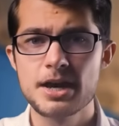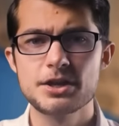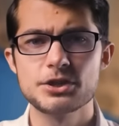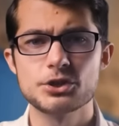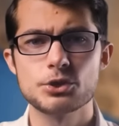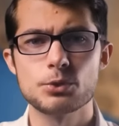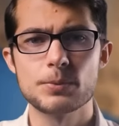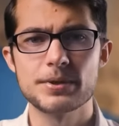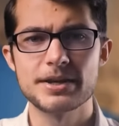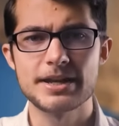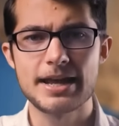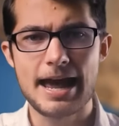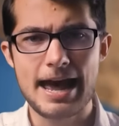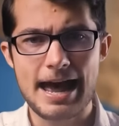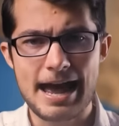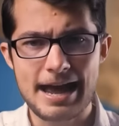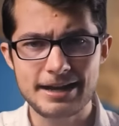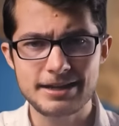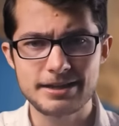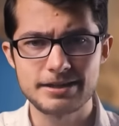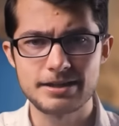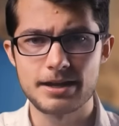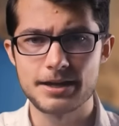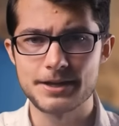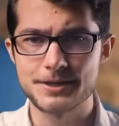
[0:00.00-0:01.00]
to an
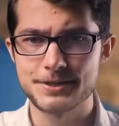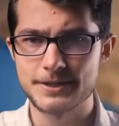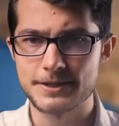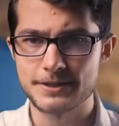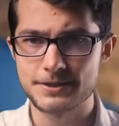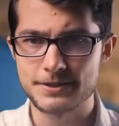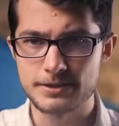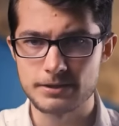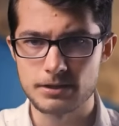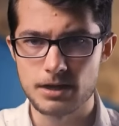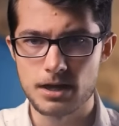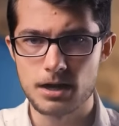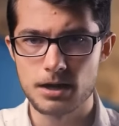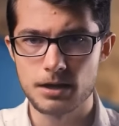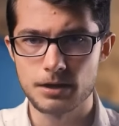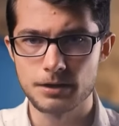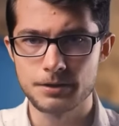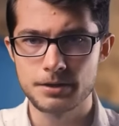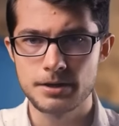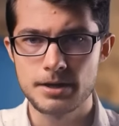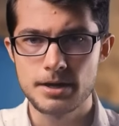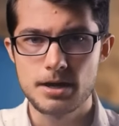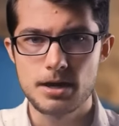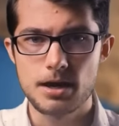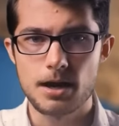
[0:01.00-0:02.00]
agonizing slog
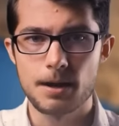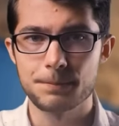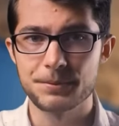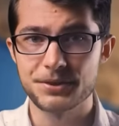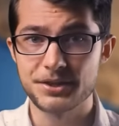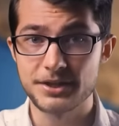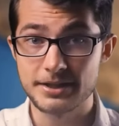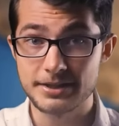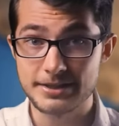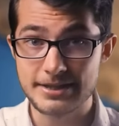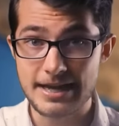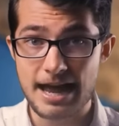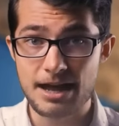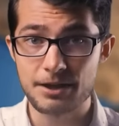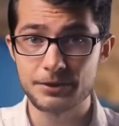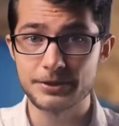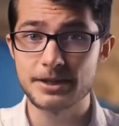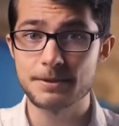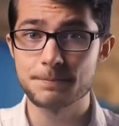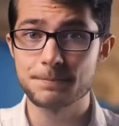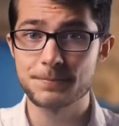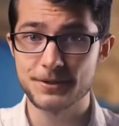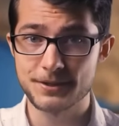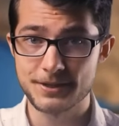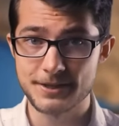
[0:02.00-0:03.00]
up the
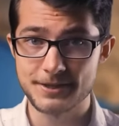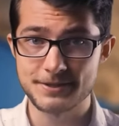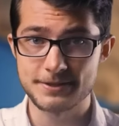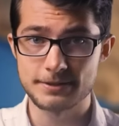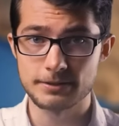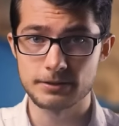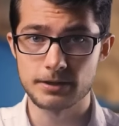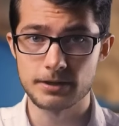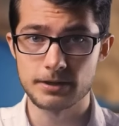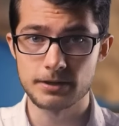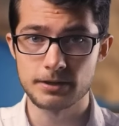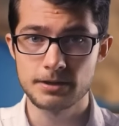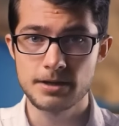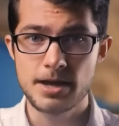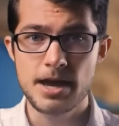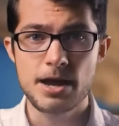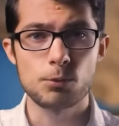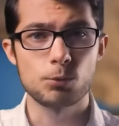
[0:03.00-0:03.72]
Italian peninsula,